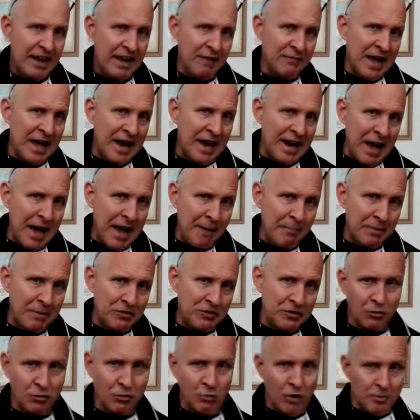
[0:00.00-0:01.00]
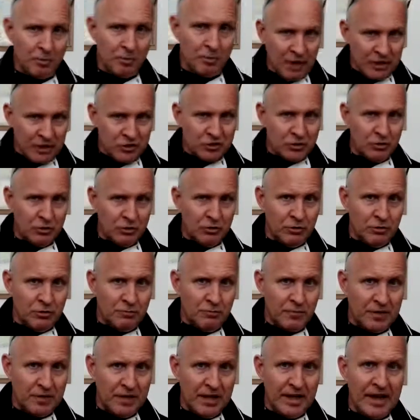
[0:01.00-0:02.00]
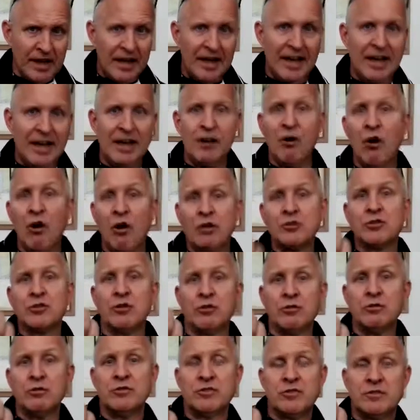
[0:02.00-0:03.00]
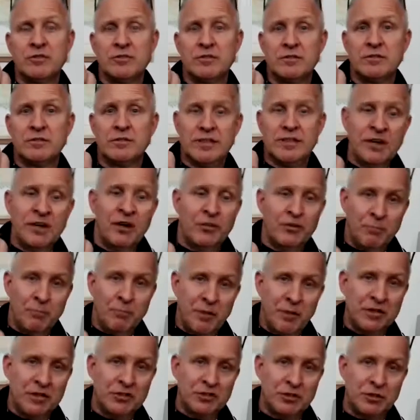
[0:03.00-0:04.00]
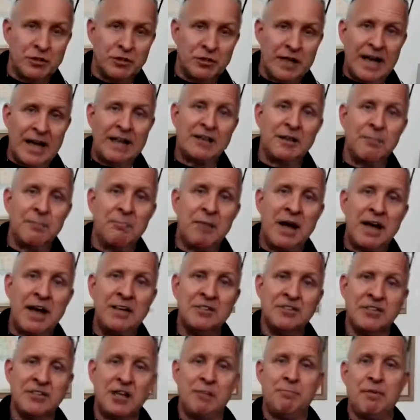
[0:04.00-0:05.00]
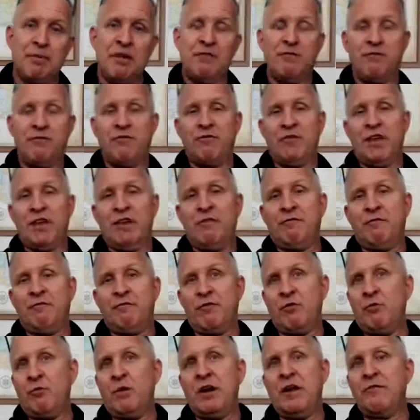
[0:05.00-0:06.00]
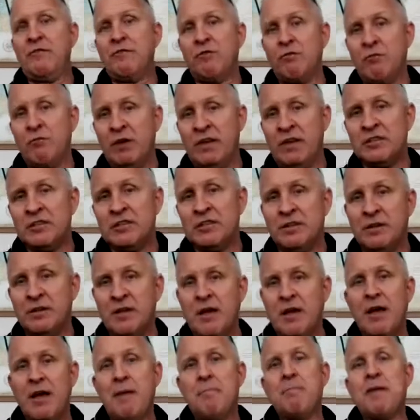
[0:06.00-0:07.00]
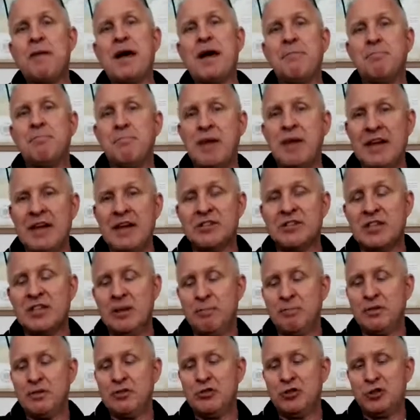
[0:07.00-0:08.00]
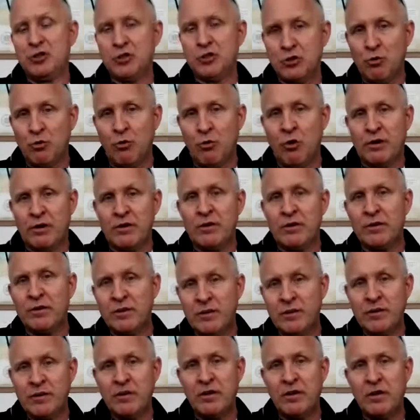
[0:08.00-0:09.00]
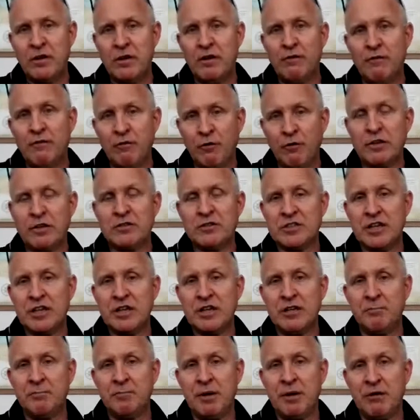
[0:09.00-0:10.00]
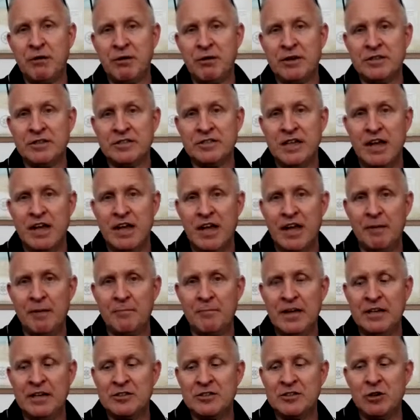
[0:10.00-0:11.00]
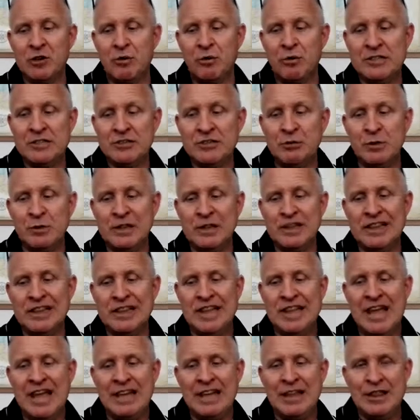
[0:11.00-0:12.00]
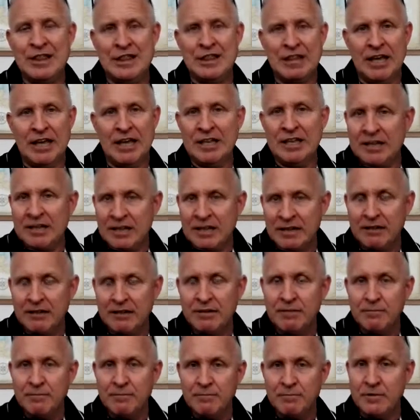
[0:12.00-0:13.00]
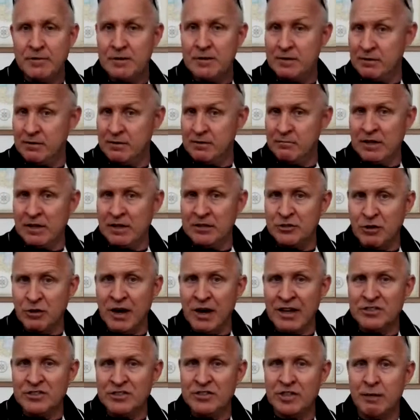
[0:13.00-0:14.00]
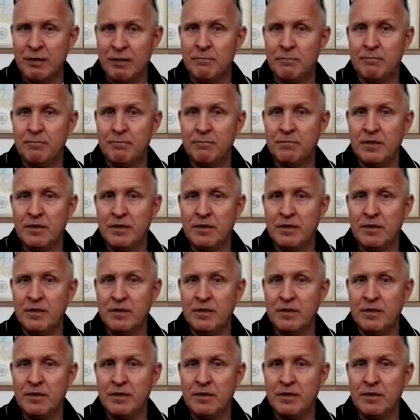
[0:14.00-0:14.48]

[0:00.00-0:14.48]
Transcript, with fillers: If that happens to one muscle, it alters the other muscle at the bicep. If, if for whatever reason my bicep is shortened for an extended period of time, it's going to lengthen my tricep.